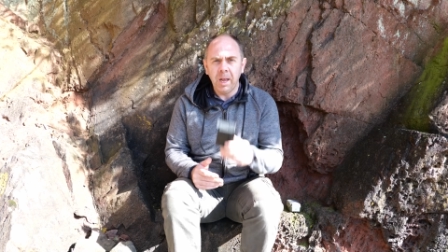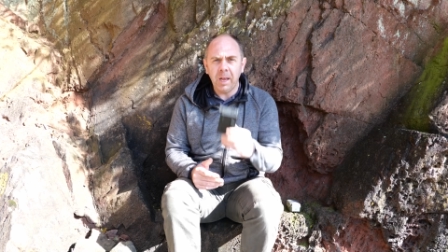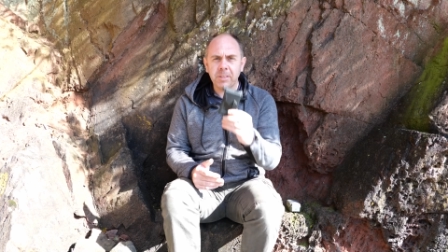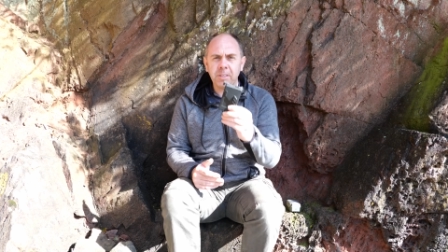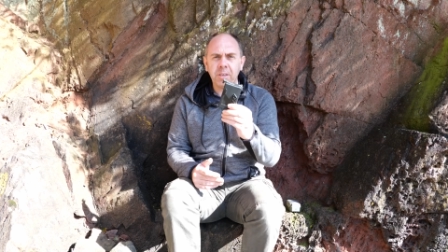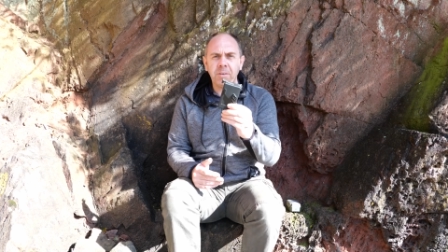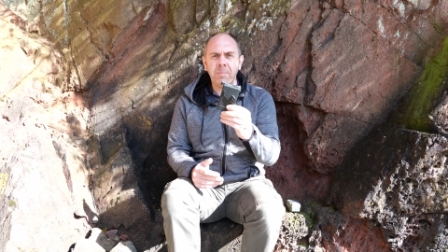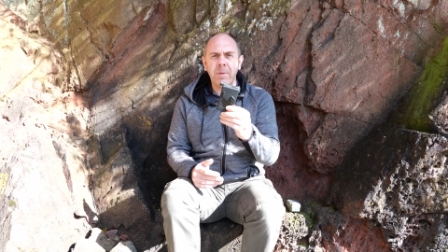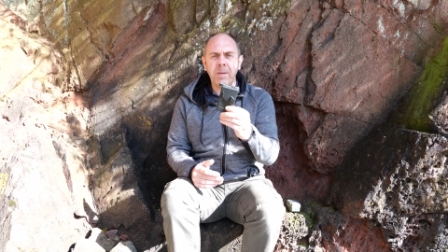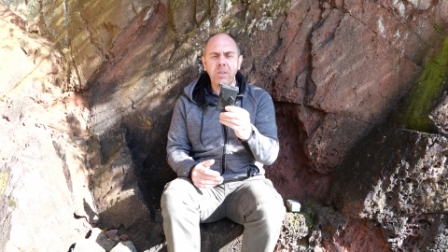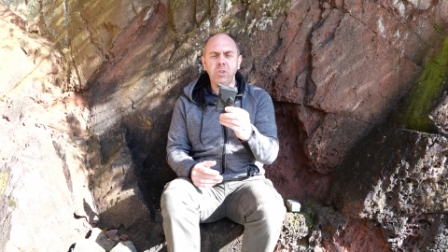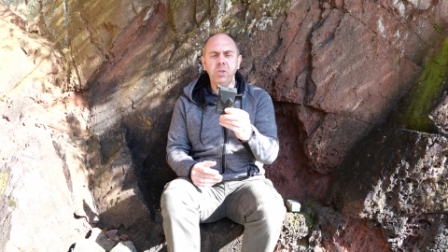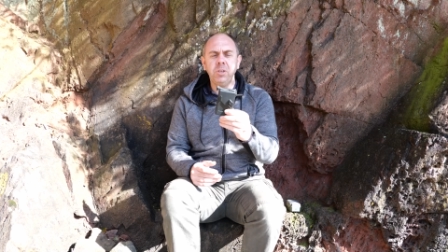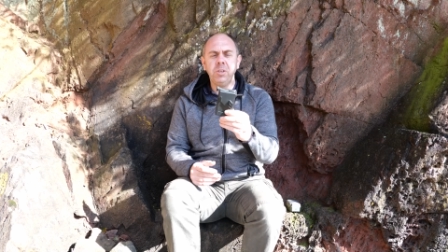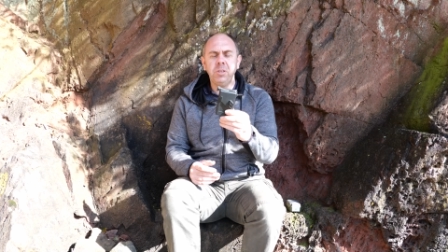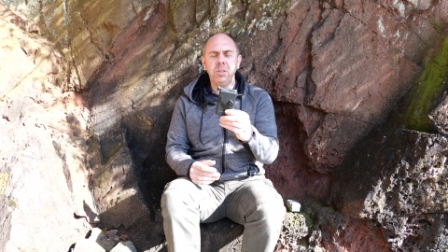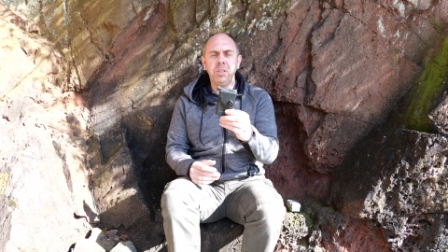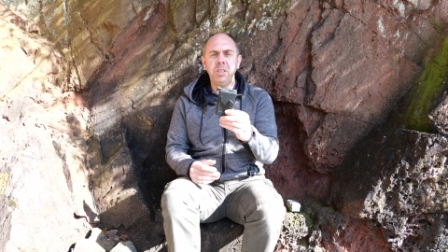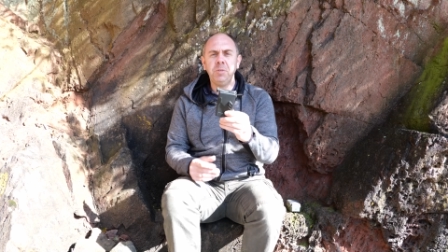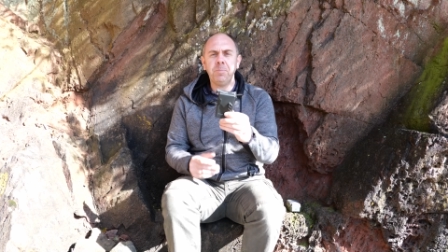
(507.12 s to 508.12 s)
As I've
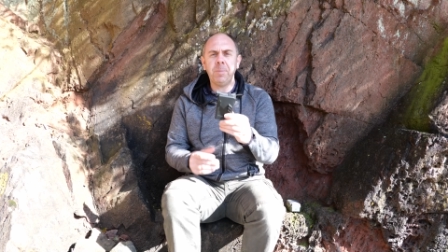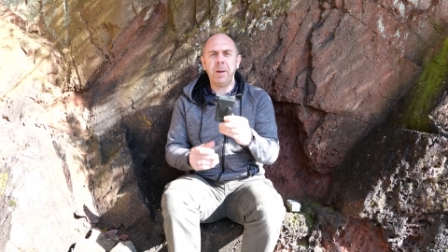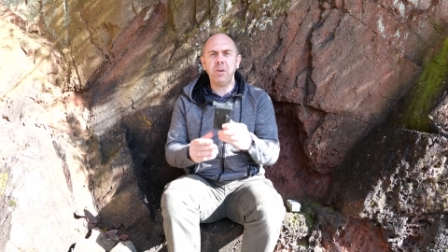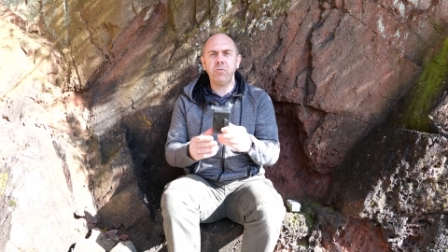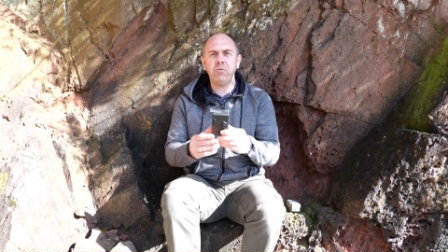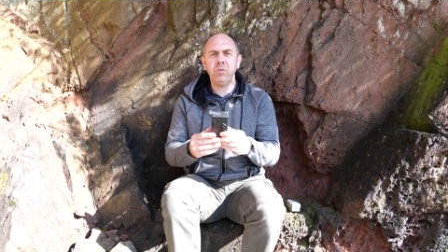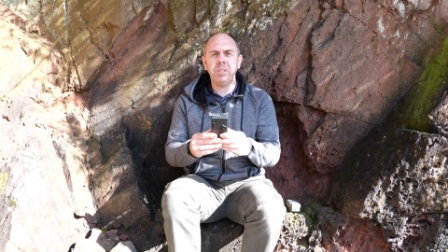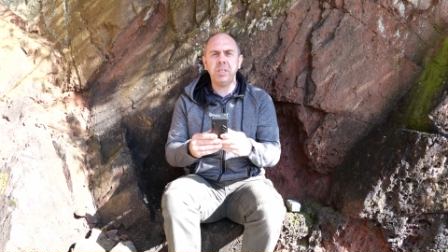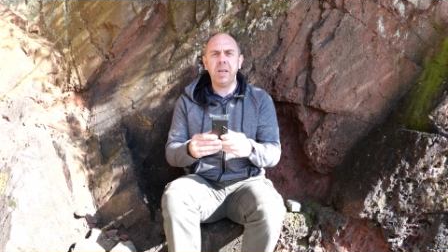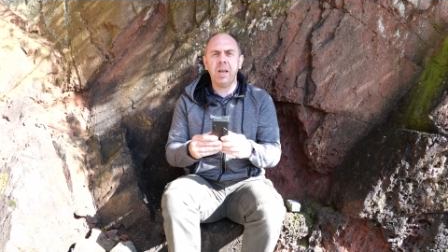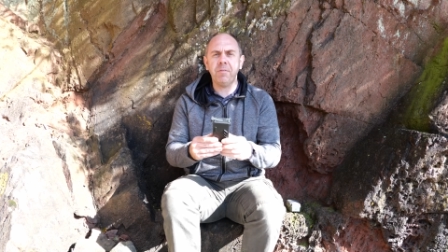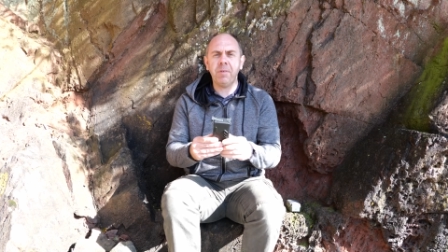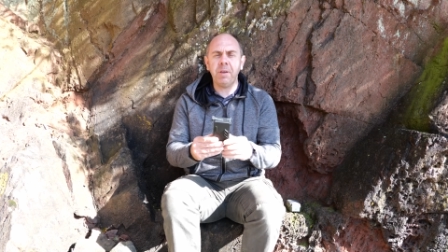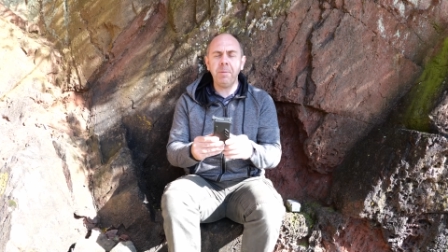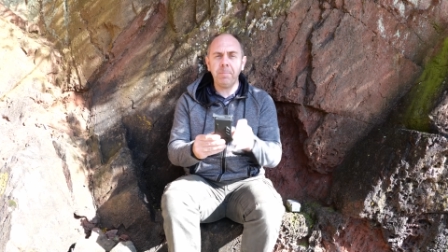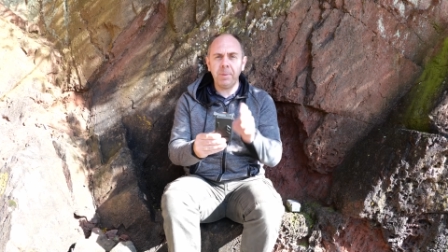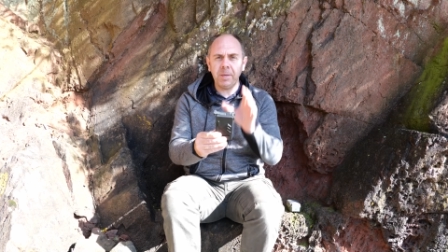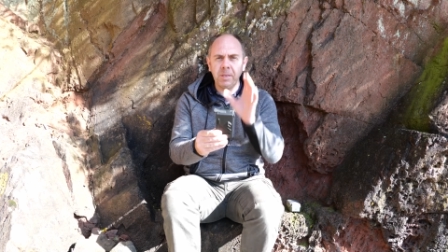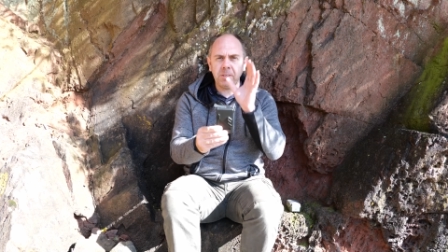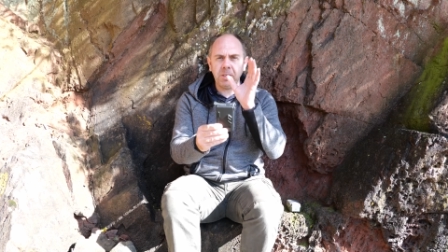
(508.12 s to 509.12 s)
mentioned, these batteries have a
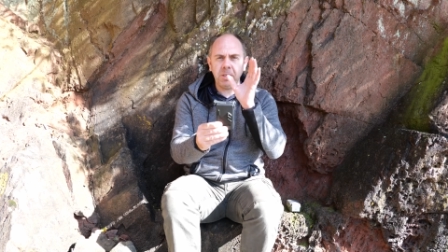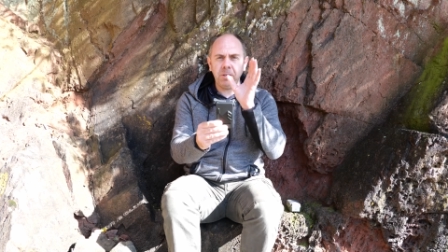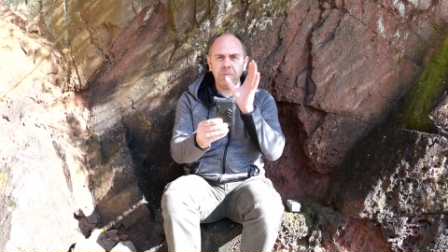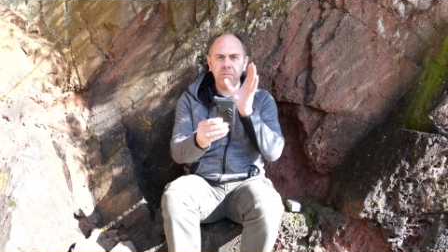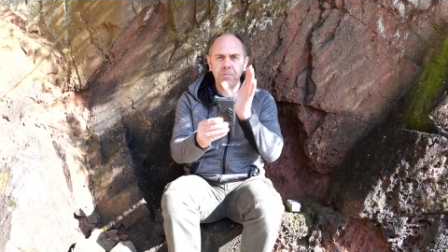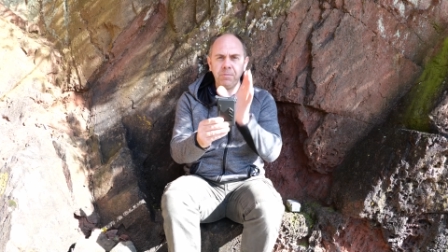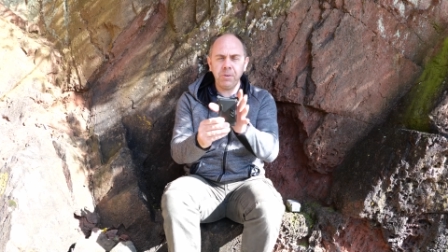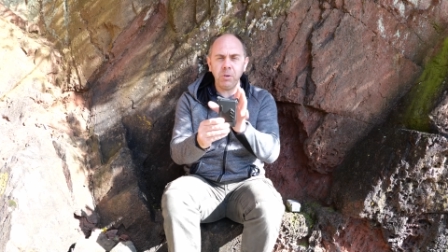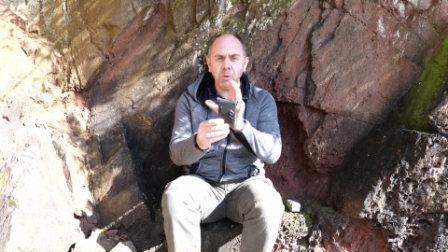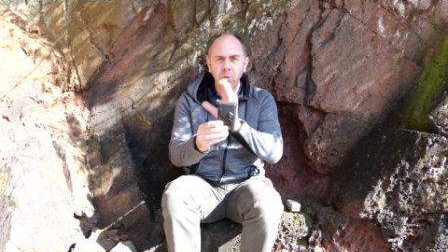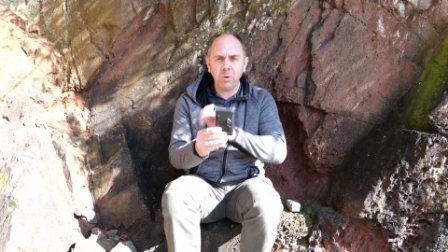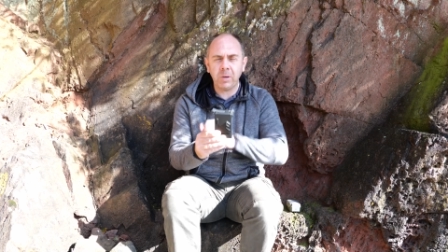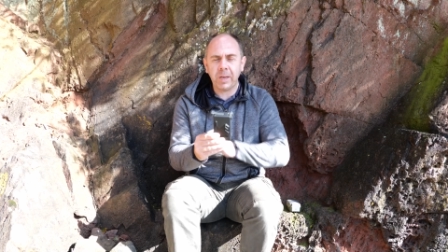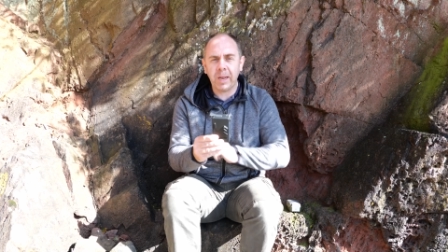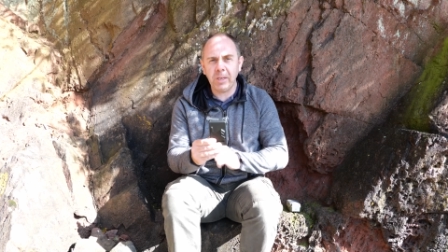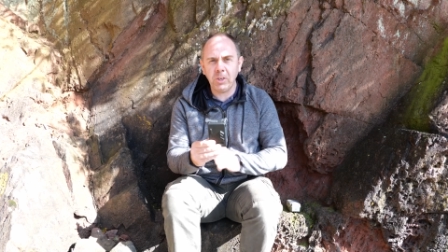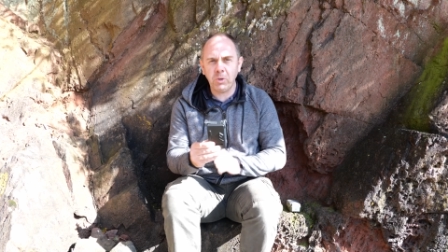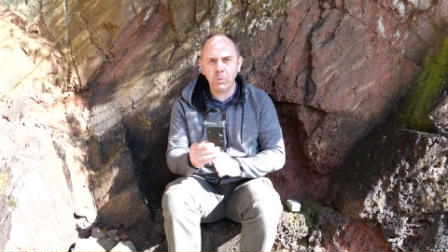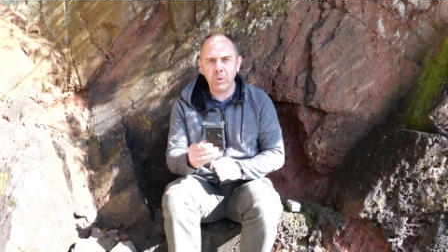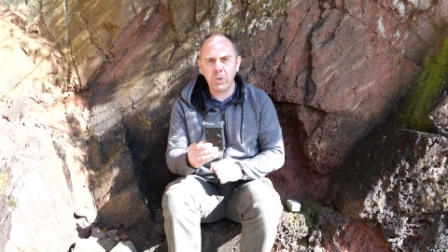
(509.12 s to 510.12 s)
built-in fuel
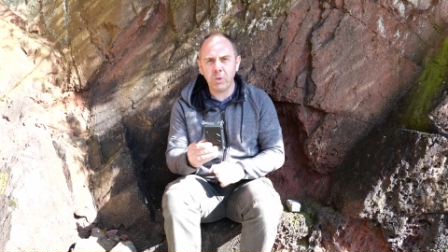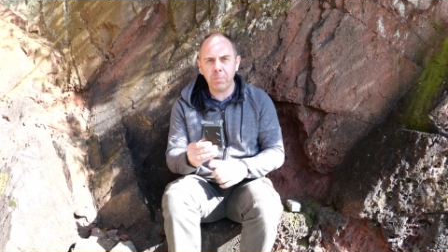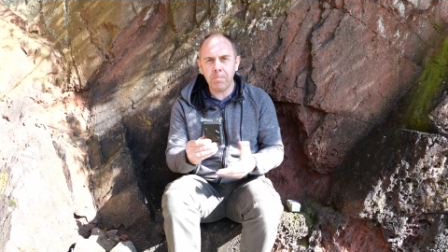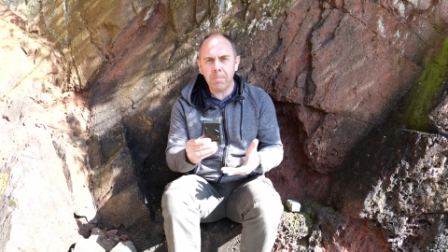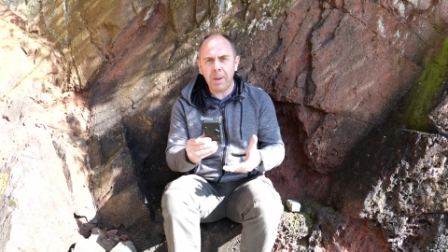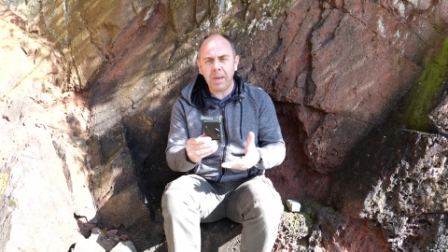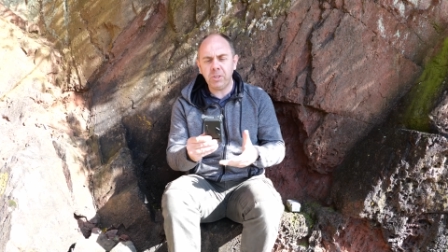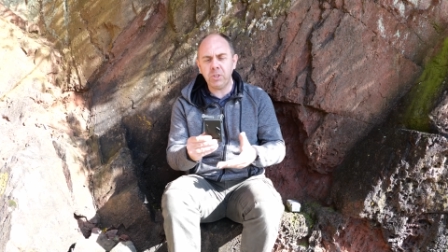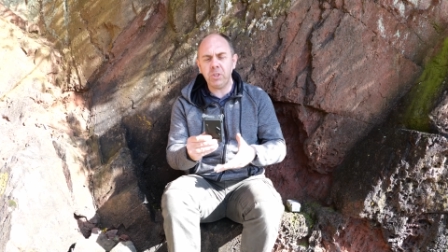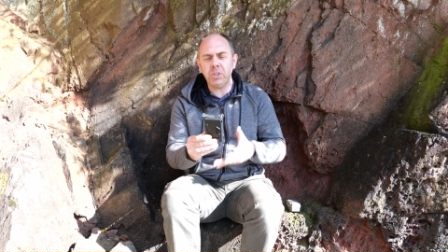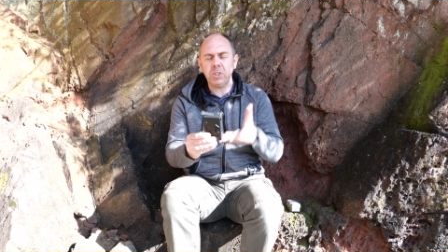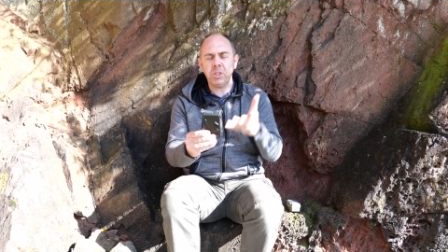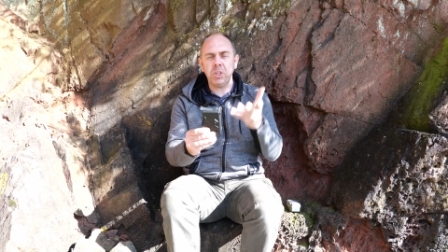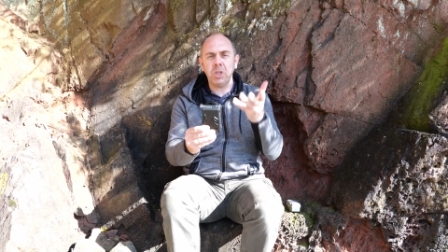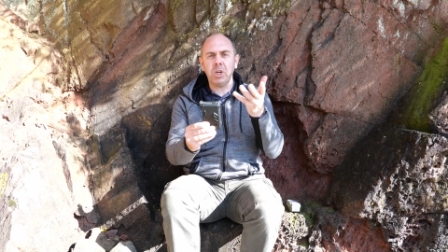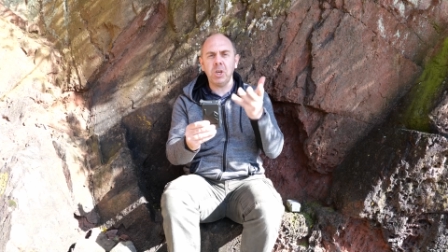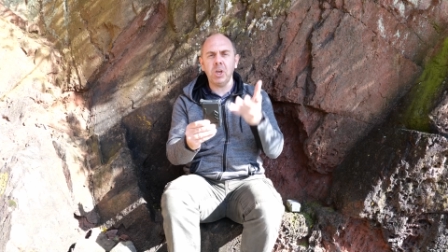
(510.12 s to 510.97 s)
gauge which measures the